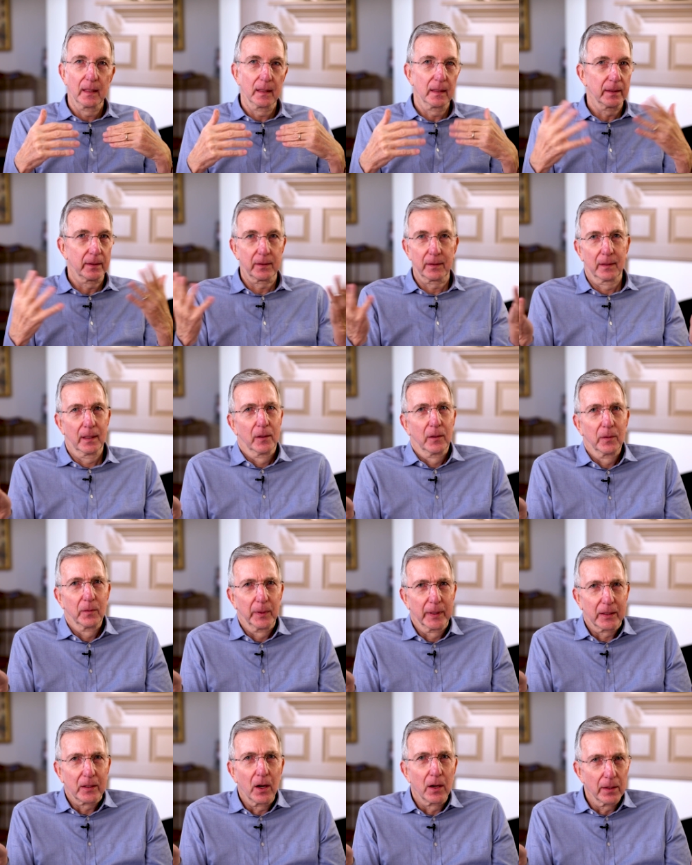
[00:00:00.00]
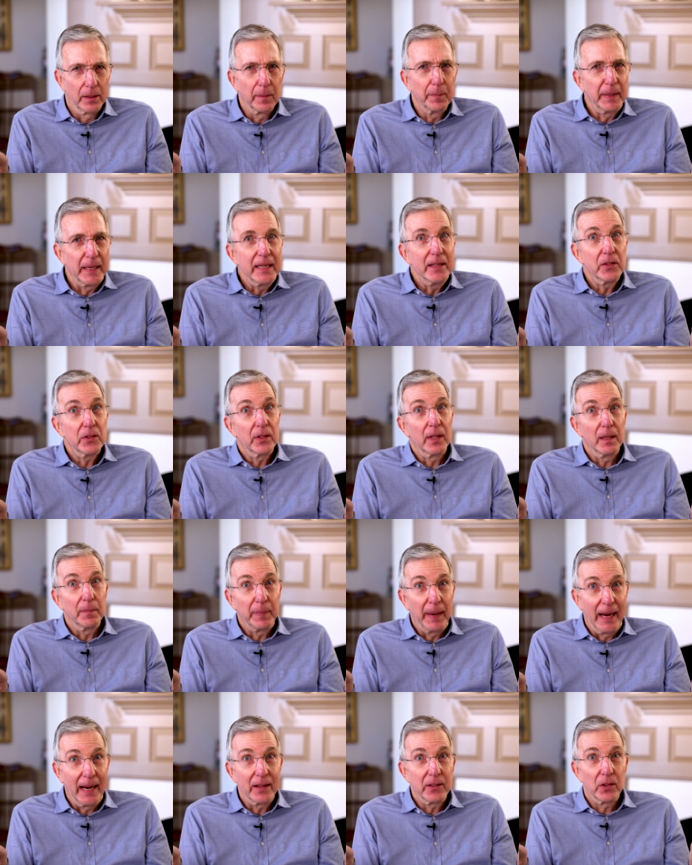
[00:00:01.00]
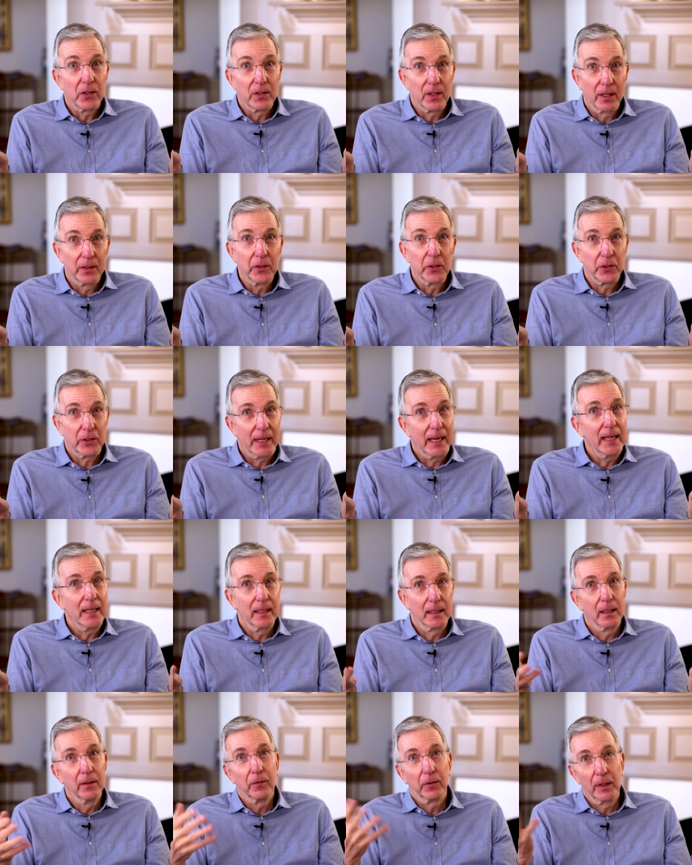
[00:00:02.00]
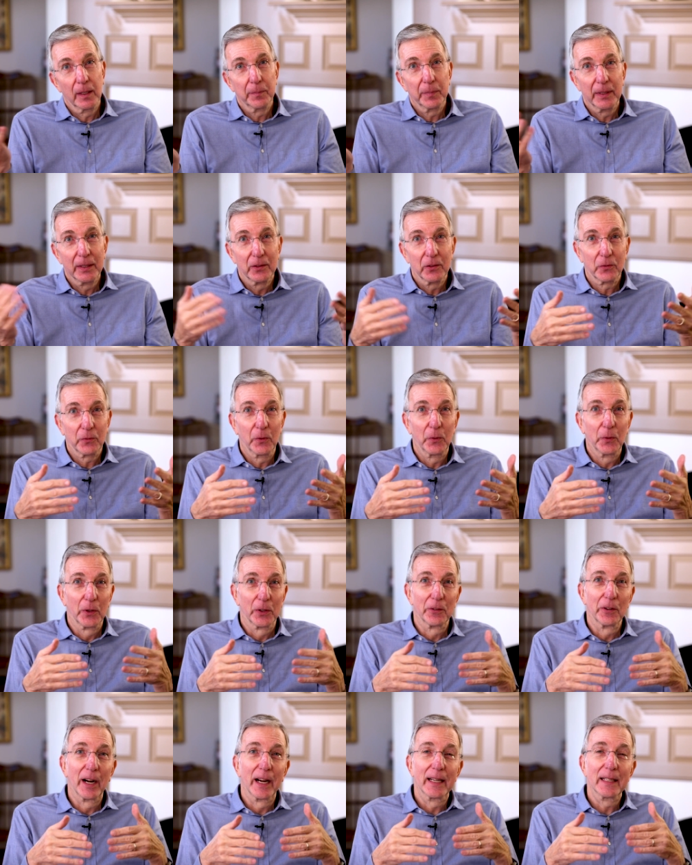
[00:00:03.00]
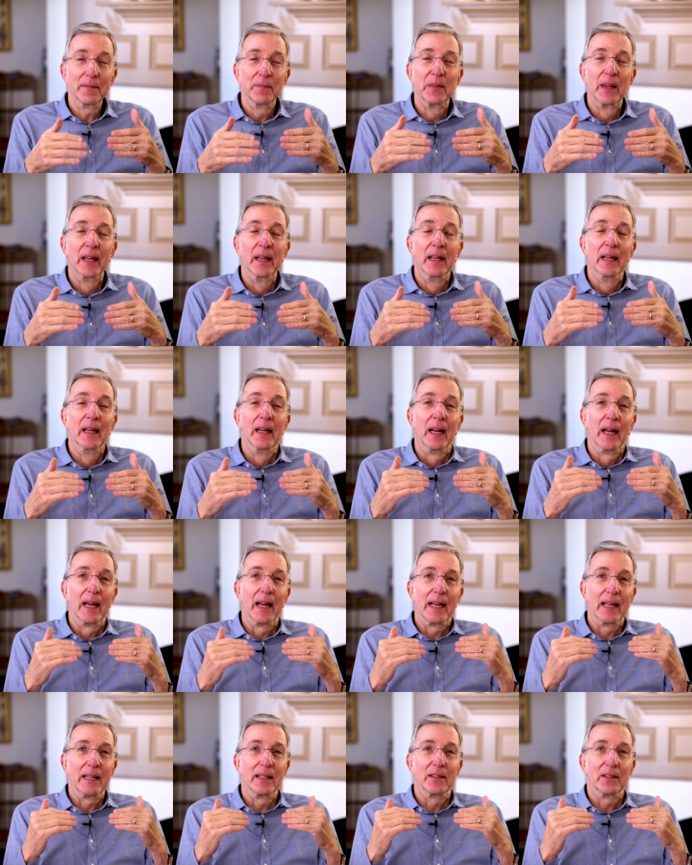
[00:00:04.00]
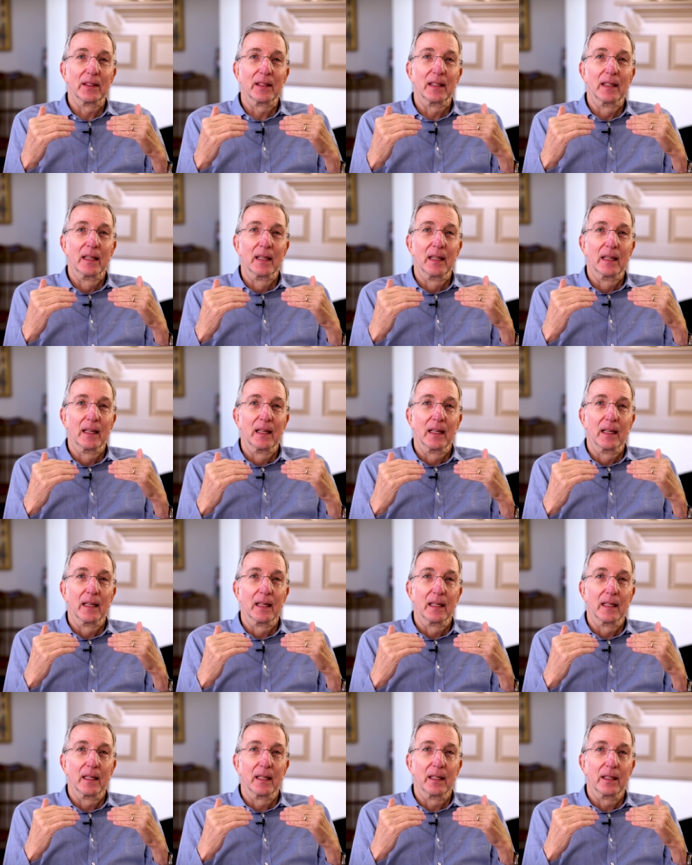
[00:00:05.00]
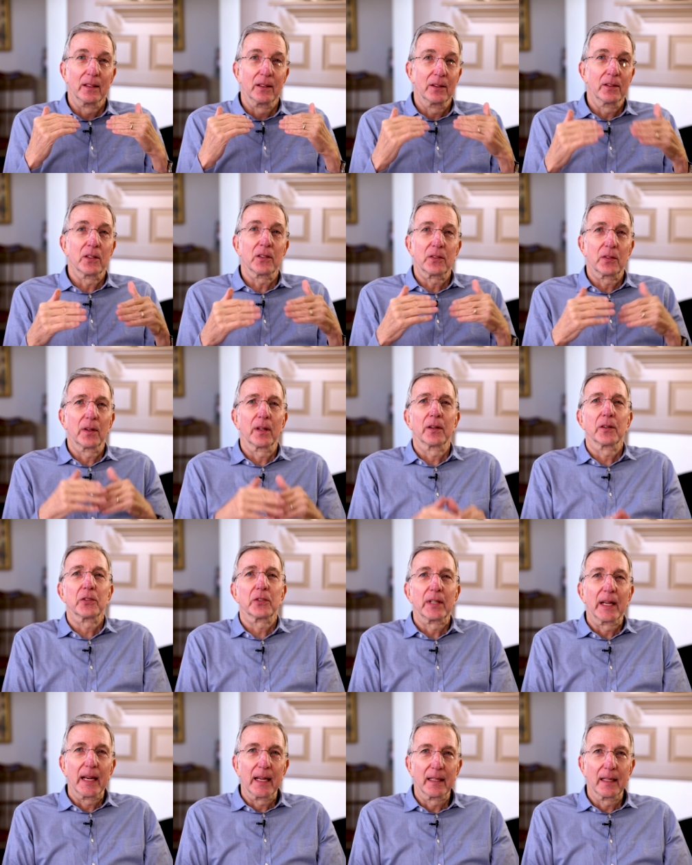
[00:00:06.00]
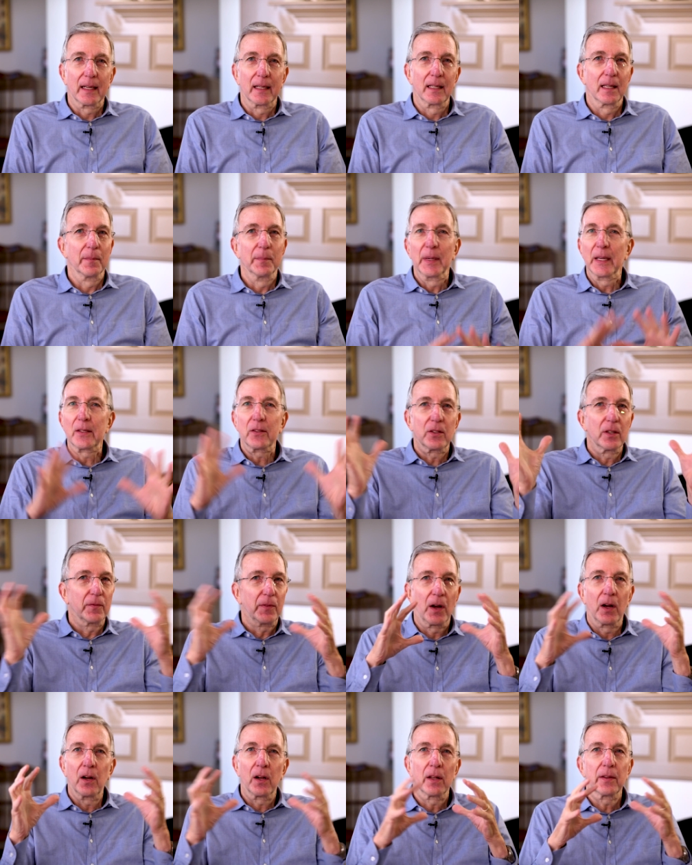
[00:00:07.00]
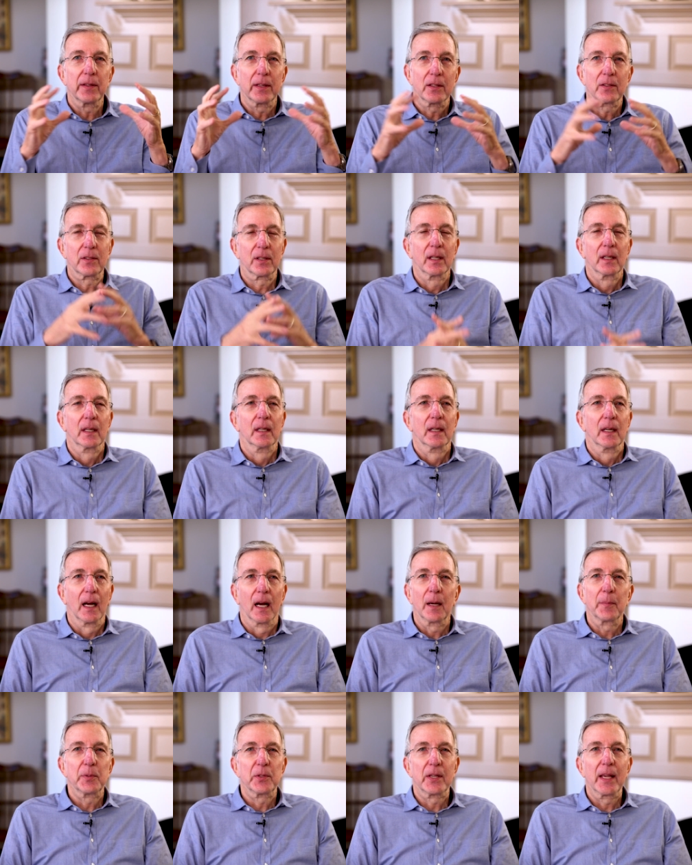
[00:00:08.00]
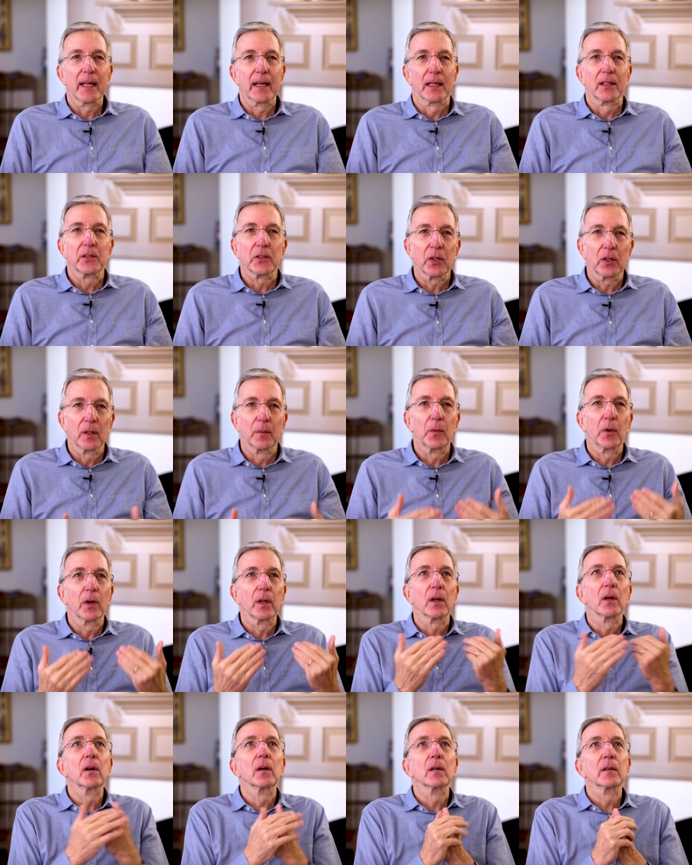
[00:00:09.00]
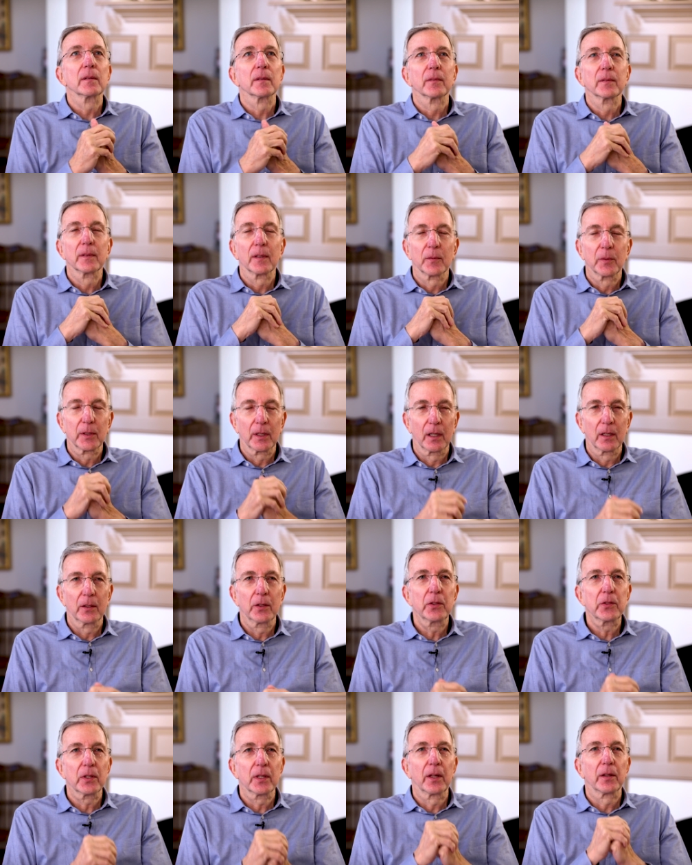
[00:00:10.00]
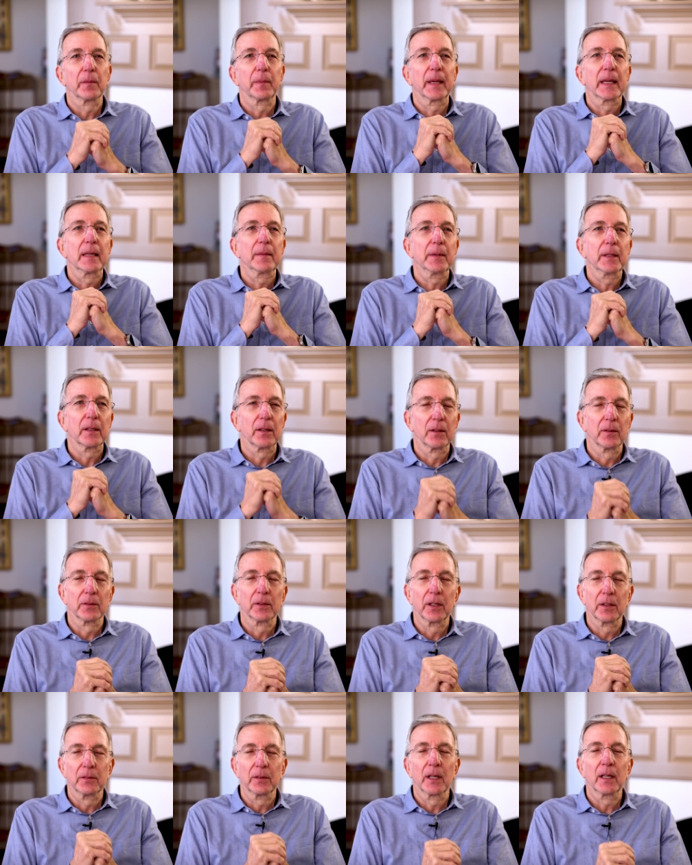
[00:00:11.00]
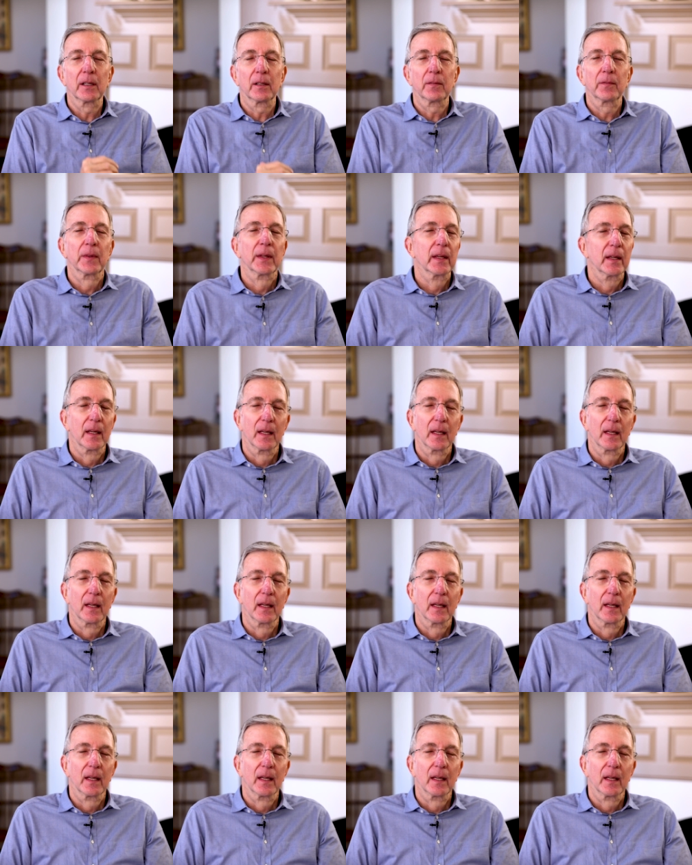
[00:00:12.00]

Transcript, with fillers: It's, we call it the peace that passes understanding in Philippians 4, right? And you just don't understand that. In the midst of all this upset and turmoil, oh, we're going to lose another baby. Oh, no, no.